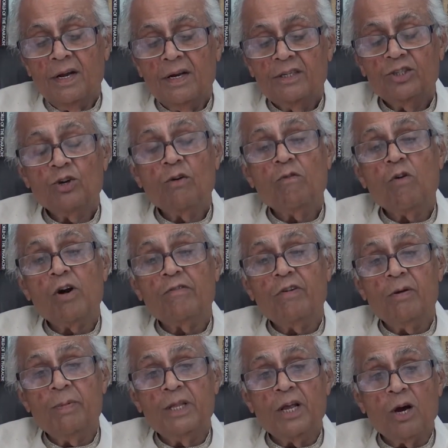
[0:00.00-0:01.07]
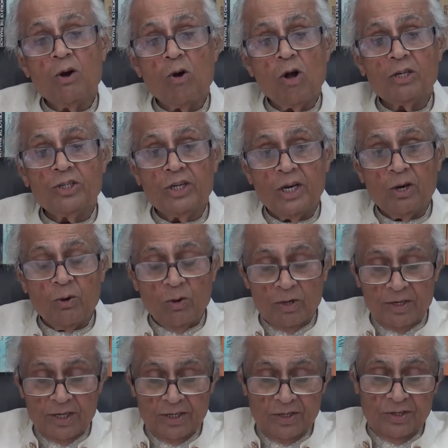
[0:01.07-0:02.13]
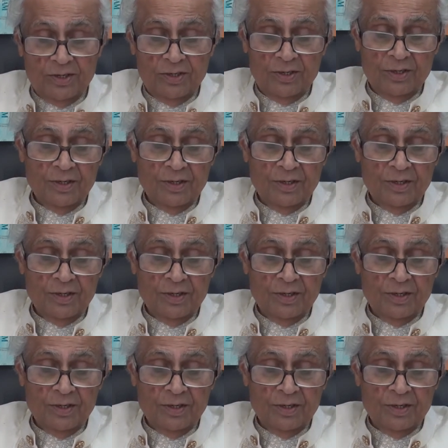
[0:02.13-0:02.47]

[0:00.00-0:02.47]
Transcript: So what will be the consequences